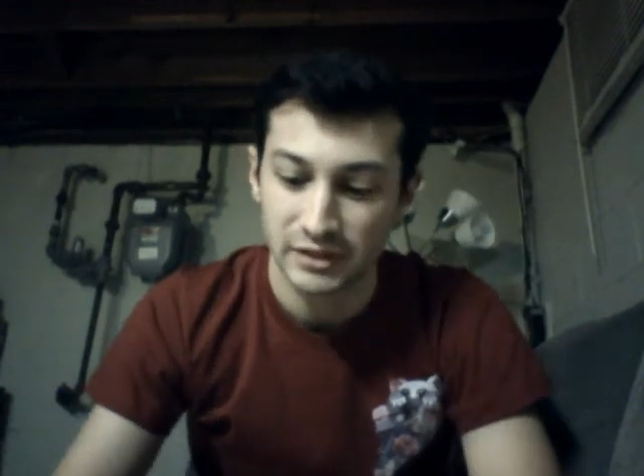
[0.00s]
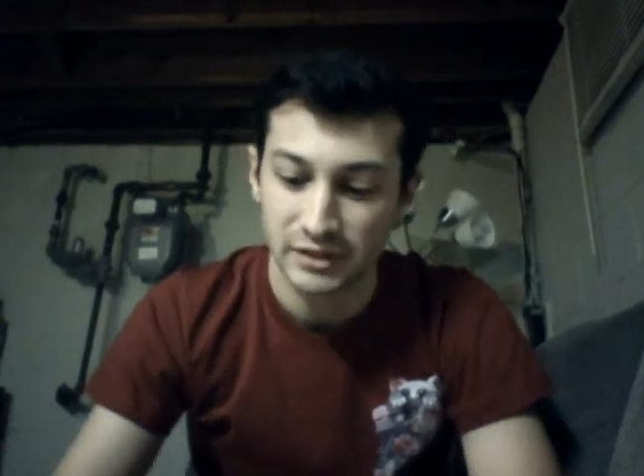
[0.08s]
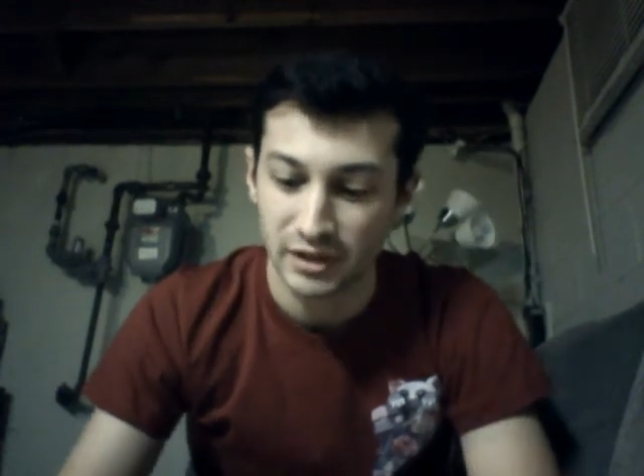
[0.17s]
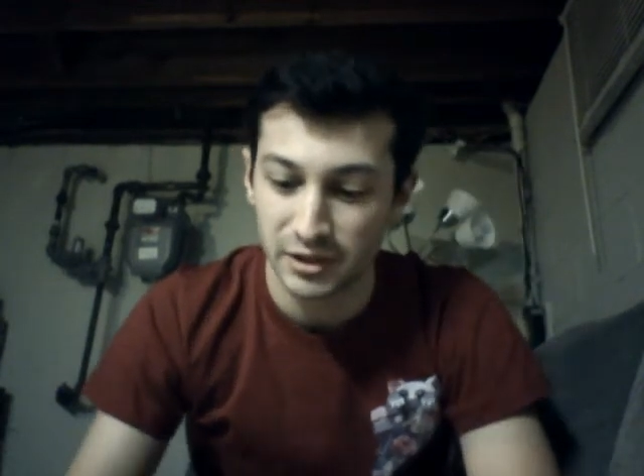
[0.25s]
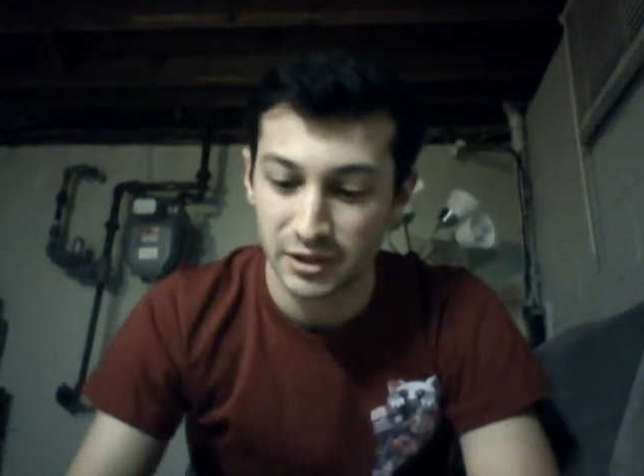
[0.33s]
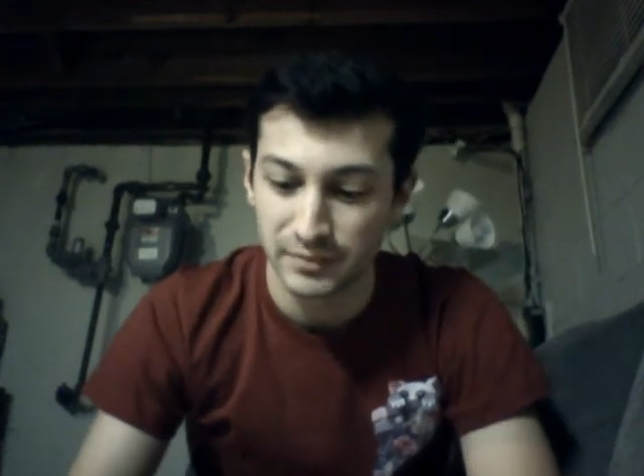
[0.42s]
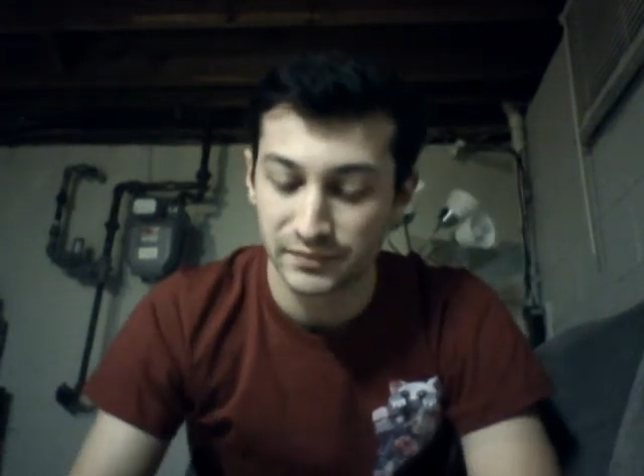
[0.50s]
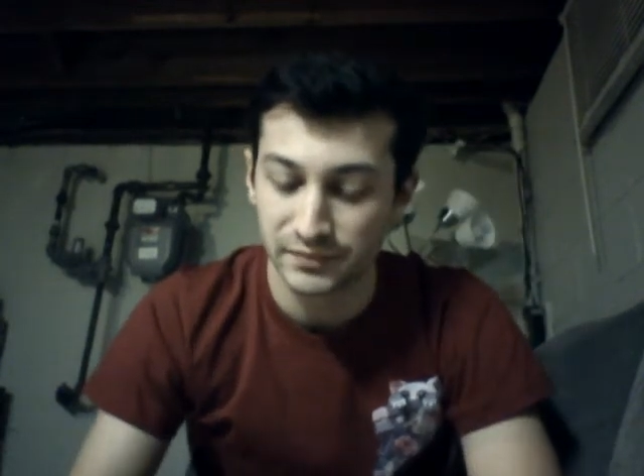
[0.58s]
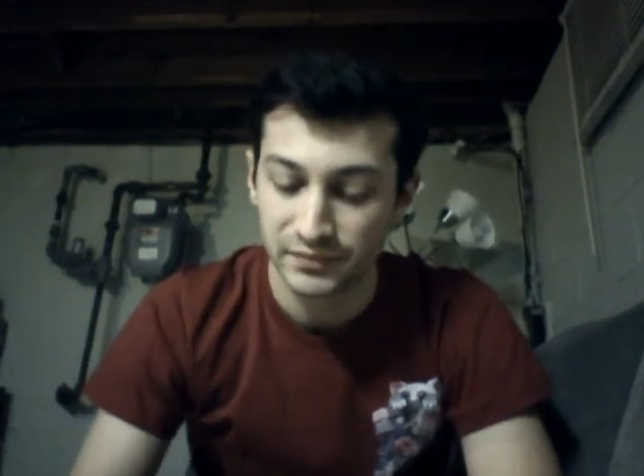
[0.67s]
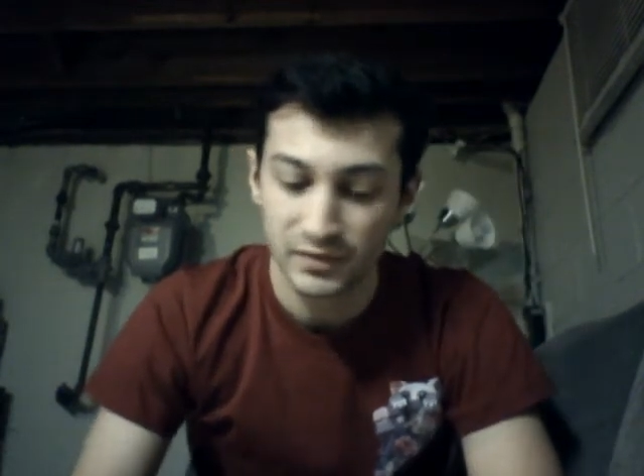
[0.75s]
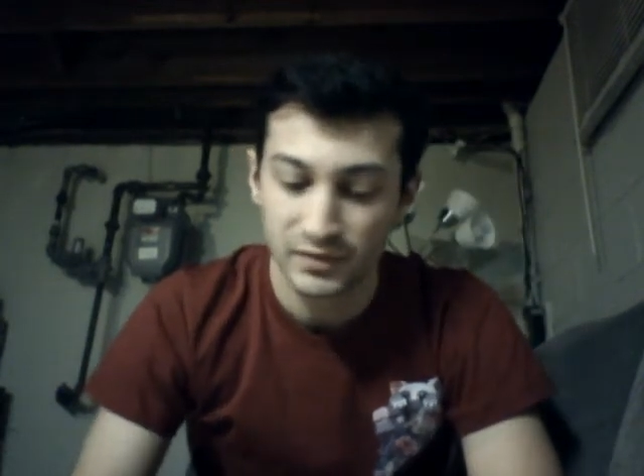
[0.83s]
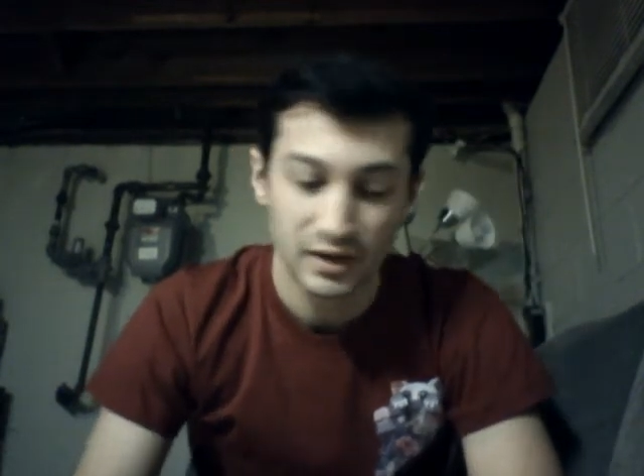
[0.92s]
Then
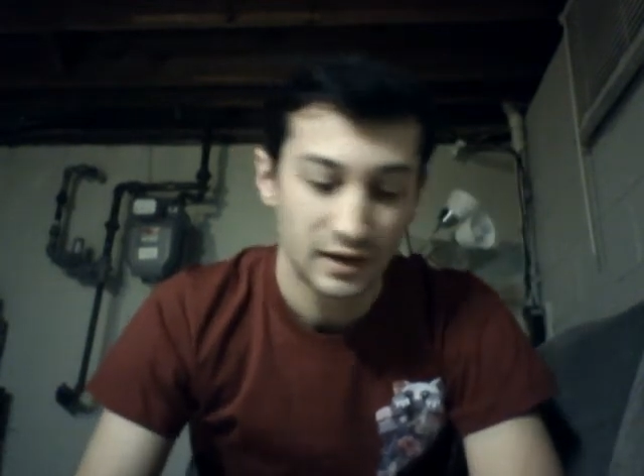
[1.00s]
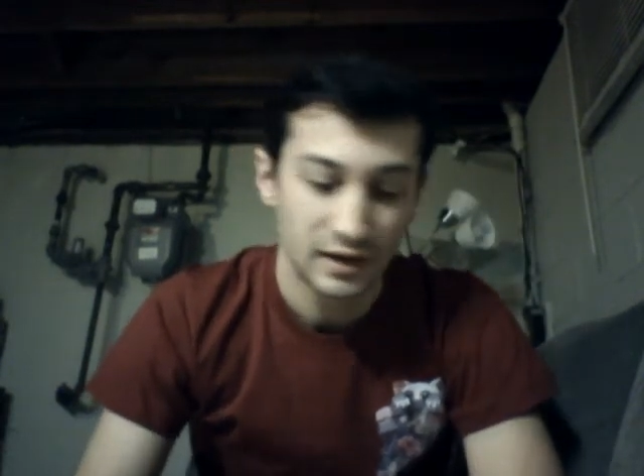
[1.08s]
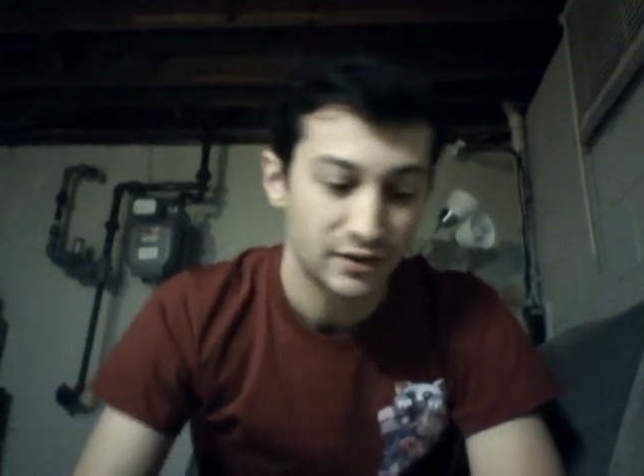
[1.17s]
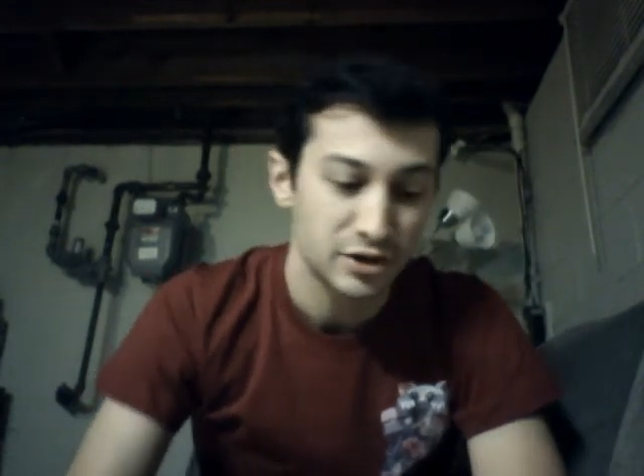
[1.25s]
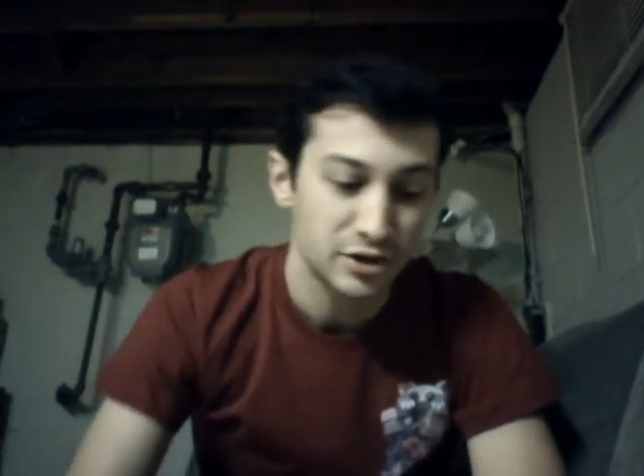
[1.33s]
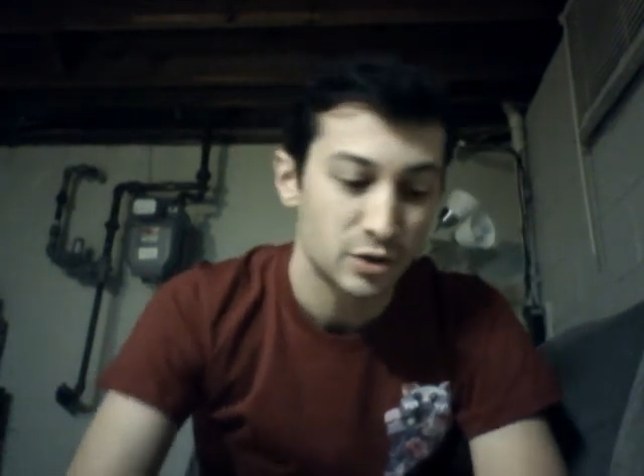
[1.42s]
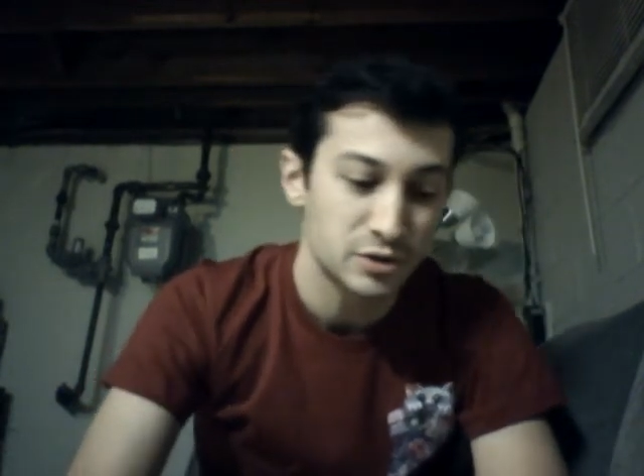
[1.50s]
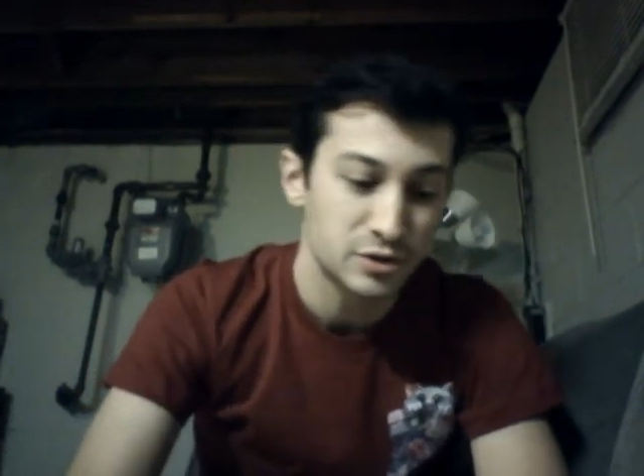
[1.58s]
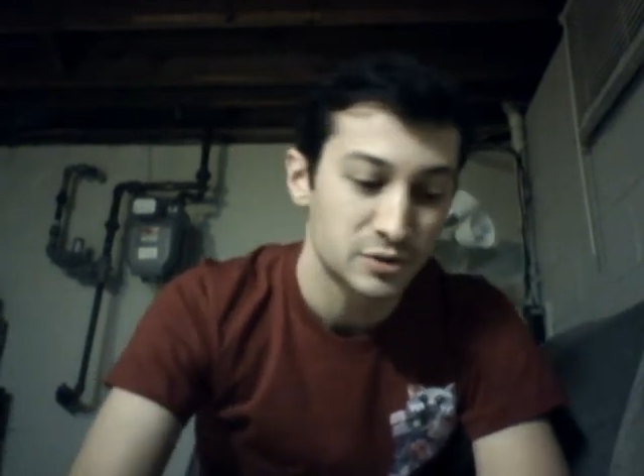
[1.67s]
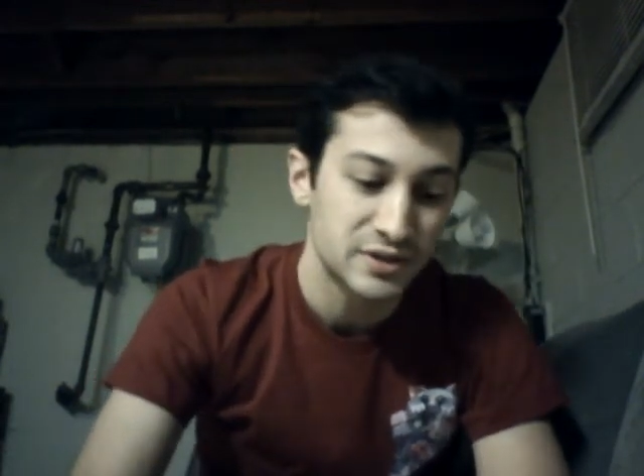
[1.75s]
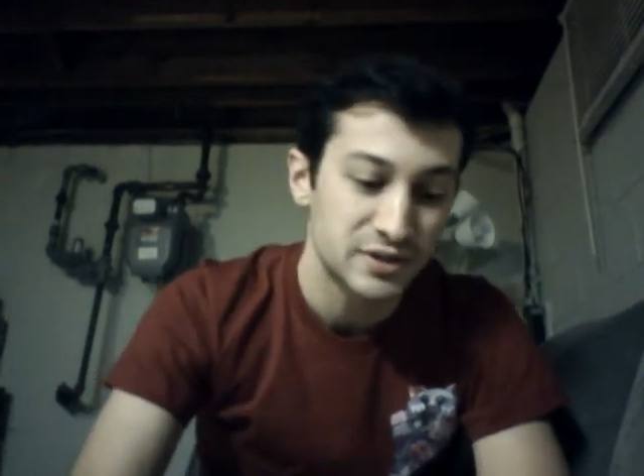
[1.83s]
going to a